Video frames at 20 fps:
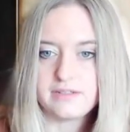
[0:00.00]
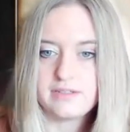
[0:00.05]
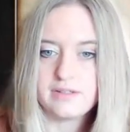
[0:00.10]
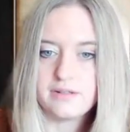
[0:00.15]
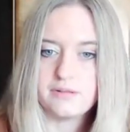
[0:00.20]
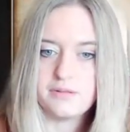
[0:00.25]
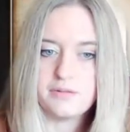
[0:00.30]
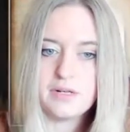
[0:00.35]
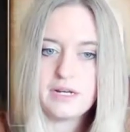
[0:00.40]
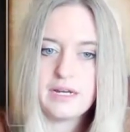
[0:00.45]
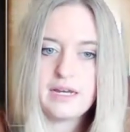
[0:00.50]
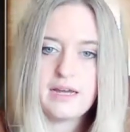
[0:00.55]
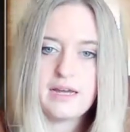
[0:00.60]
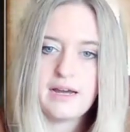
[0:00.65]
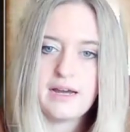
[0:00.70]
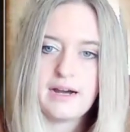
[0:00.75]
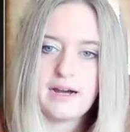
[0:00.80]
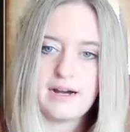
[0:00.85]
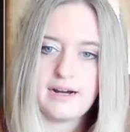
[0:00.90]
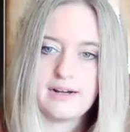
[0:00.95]
So
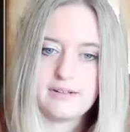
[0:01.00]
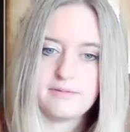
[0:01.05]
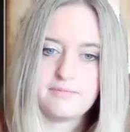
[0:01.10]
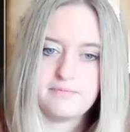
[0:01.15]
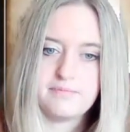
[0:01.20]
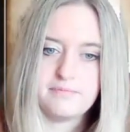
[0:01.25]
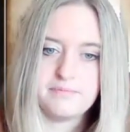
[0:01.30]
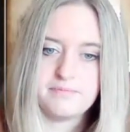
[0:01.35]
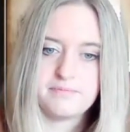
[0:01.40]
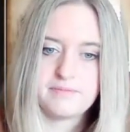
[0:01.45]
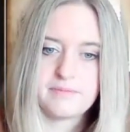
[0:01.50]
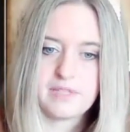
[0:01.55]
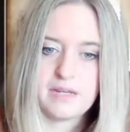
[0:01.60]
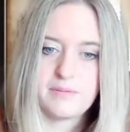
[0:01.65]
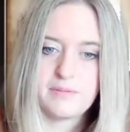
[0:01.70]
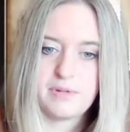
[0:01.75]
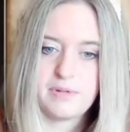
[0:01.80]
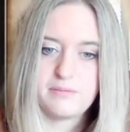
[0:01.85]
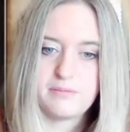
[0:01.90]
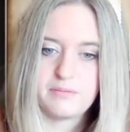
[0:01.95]
a
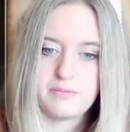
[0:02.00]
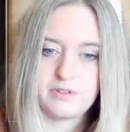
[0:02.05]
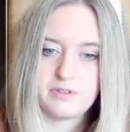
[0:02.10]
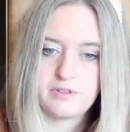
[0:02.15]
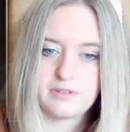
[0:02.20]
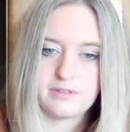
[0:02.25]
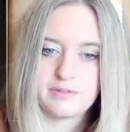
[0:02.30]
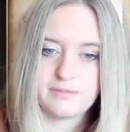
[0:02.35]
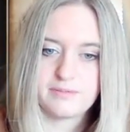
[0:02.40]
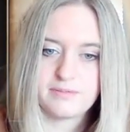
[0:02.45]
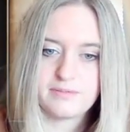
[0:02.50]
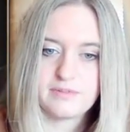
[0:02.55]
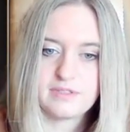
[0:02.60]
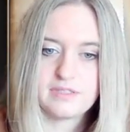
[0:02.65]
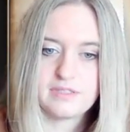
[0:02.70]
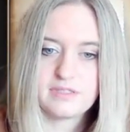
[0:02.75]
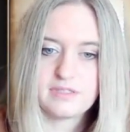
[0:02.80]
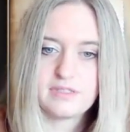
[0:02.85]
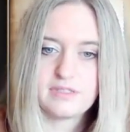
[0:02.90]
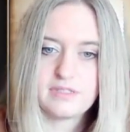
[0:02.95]
bit more
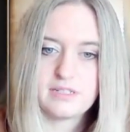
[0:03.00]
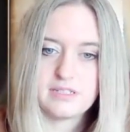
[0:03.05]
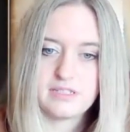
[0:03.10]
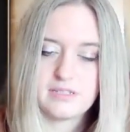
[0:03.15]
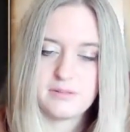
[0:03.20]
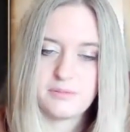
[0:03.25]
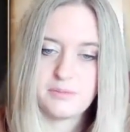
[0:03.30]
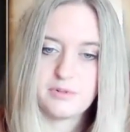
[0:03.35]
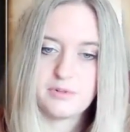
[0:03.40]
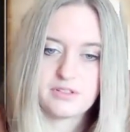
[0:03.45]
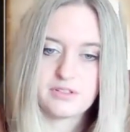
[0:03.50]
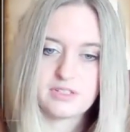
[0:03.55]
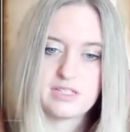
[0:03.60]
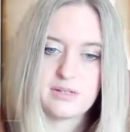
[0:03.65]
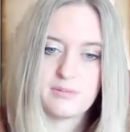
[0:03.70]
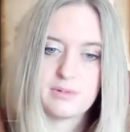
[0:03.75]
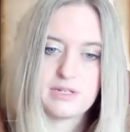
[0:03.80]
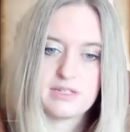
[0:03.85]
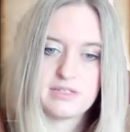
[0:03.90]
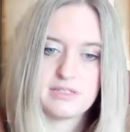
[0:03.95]
to support
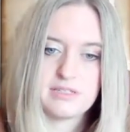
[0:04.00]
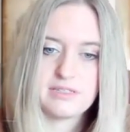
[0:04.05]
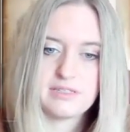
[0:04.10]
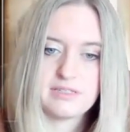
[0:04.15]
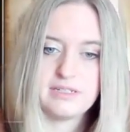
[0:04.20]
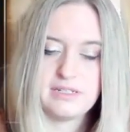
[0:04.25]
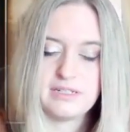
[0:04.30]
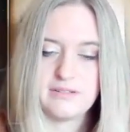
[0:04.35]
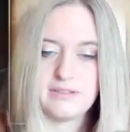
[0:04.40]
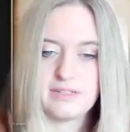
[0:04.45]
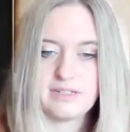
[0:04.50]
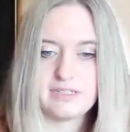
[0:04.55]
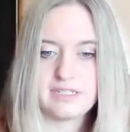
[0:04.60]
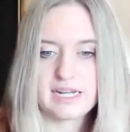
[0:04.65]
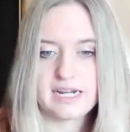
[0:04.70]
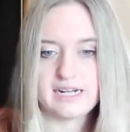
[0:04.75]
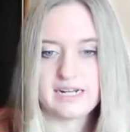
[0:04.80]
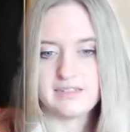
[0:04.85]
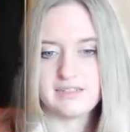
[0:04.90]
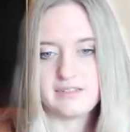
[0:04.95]
some of, there's
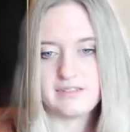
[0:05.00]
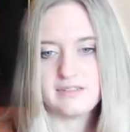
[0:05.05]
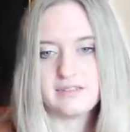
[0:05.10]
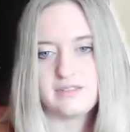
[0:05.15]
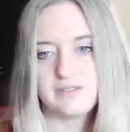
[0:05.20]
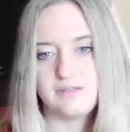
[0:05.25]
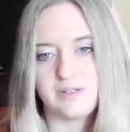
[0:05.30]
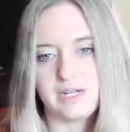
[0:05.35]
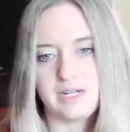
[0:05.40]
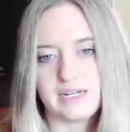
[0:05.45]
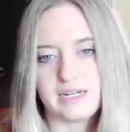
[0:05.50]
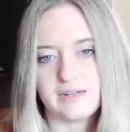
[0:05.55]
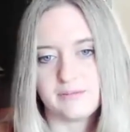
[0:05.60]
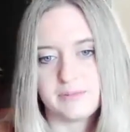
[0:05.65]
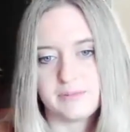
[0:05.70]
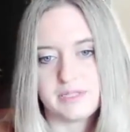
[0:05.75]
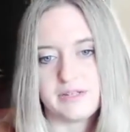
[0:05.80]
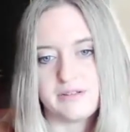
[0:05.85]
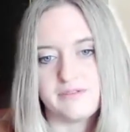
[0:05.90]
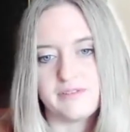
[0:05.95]
kind of 2
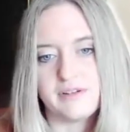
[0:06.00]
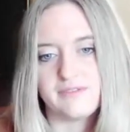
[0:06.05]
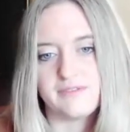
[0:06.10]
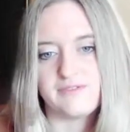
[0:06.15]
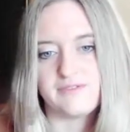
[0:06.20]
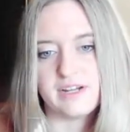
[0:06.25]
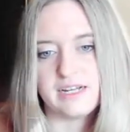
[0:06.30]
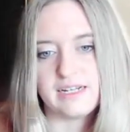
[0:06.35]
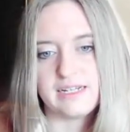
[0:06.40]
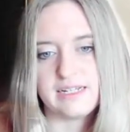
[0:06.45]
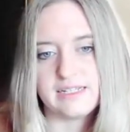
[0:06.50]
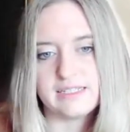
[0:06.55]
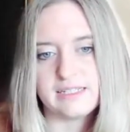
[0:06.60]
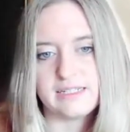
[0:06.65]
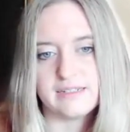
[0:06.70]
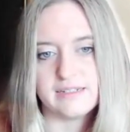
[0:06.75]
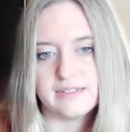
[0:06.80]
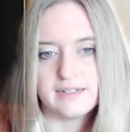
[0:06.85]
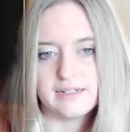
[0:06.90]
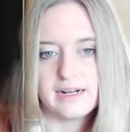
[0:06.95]
camps of findings
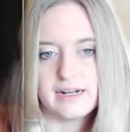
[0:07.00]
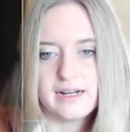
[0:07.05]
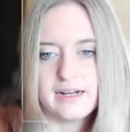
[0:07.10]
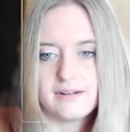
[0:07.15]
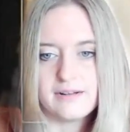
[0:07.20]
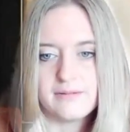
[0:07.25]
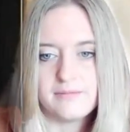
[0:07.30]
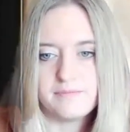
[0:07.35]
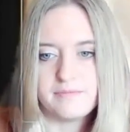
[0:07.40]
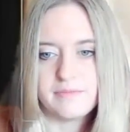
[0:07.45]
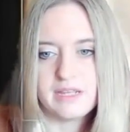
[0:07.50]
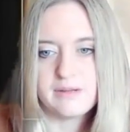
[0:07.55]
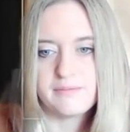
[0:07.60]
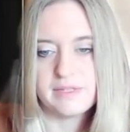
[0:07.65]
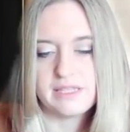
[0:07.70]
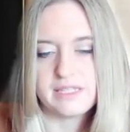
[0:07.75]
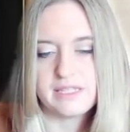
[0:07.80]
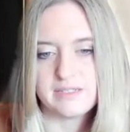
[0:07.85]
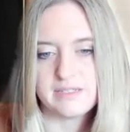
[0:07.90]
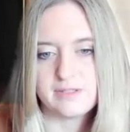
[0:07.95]
here,
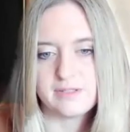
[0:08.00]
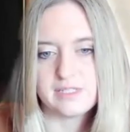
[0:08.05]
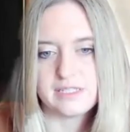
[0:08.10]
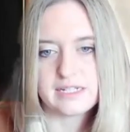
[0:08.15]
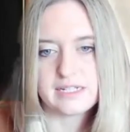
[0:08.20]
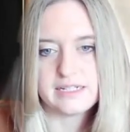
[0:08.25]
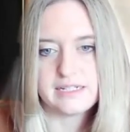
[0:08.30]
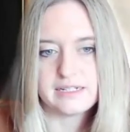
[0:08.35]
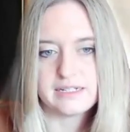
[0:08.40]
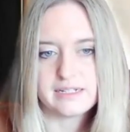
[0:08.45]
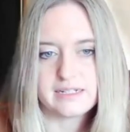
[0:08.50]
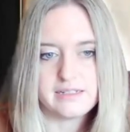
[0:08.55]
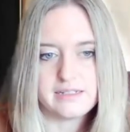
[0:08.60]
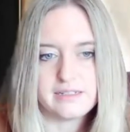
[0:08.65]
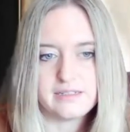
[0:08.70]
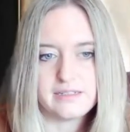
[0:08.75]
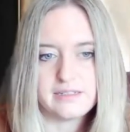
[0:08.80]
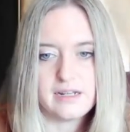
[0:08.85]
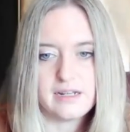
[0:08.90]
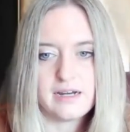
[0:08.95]
but this was conducted
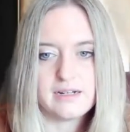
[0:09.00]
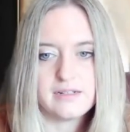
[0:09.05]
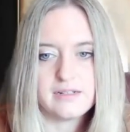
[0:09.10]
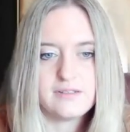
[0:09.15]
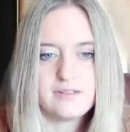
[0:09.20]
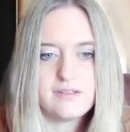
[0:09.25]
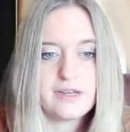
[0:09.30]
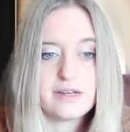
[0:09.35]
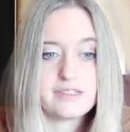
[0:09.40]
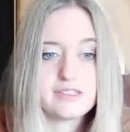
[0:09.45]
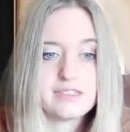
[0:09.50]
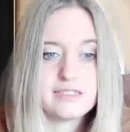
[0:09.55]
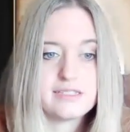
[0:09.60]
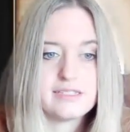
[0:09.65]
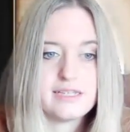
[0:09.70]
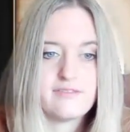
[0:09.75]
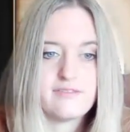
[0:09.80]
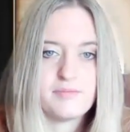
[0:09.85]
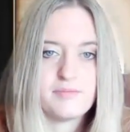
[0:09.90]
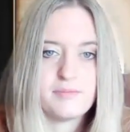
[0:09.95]
in
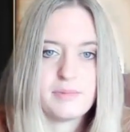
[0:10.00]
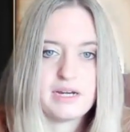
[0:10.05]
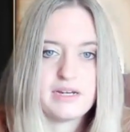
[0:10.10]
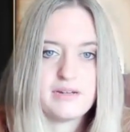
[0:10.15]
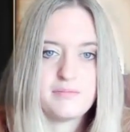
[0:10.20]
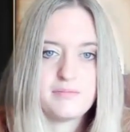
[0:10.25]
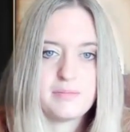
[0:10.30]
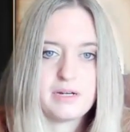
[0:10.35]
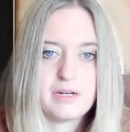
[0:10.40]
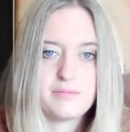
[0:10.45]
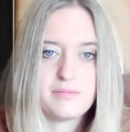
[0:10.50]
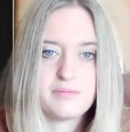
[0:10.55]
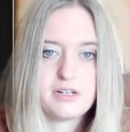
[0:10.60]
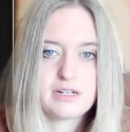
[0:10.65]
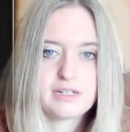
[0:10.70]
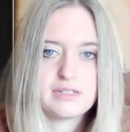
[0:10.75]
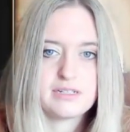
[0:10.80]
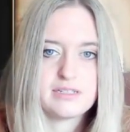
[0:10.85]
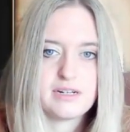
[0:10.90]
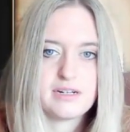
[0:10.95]
2007 by
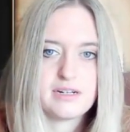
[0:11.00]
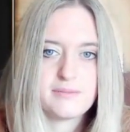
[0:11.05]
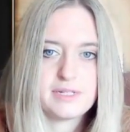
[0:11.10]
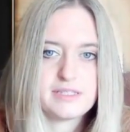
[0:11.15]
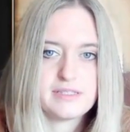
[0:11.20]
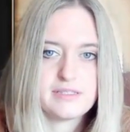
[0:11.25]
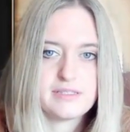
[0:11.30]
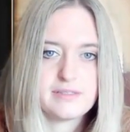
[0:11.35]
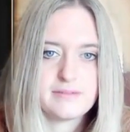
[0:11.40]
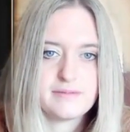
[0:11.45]
Bruck and Thomas.